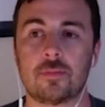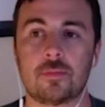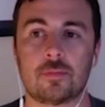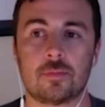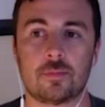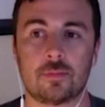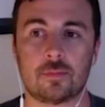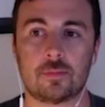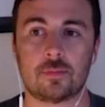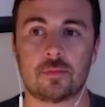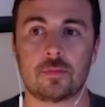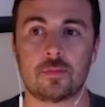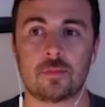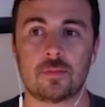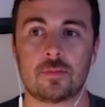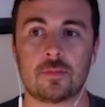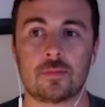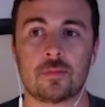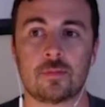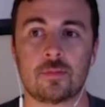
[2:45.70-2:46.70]

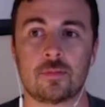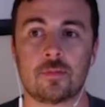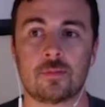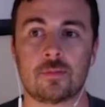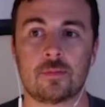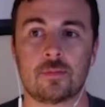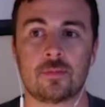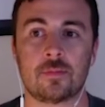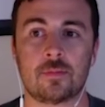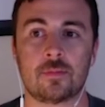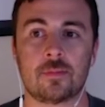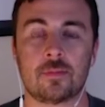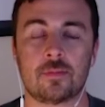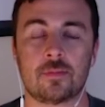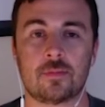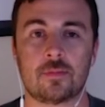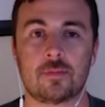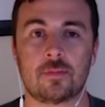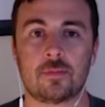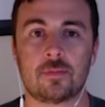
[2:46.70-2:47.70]

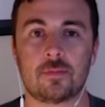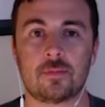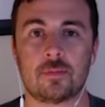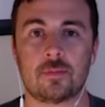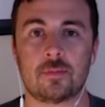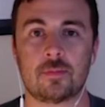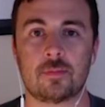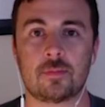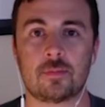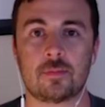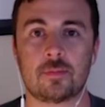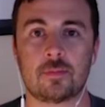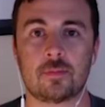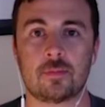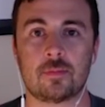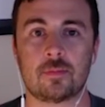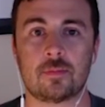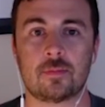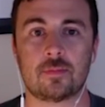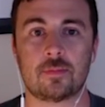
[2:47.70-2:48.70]

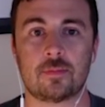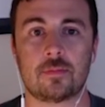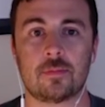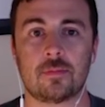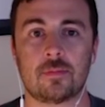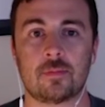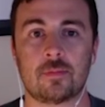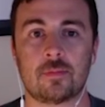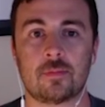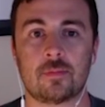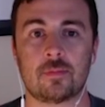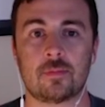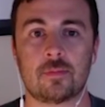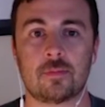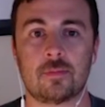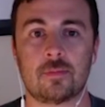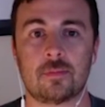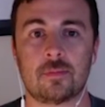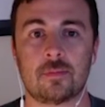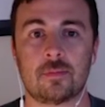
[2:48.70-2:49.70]

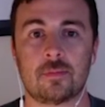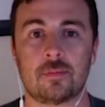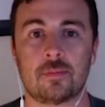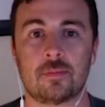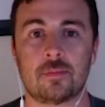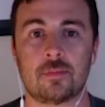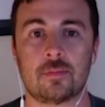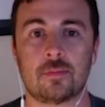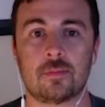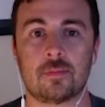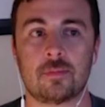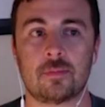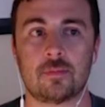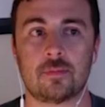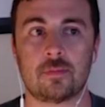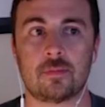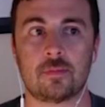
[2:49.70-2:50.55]
This person isn't speaking.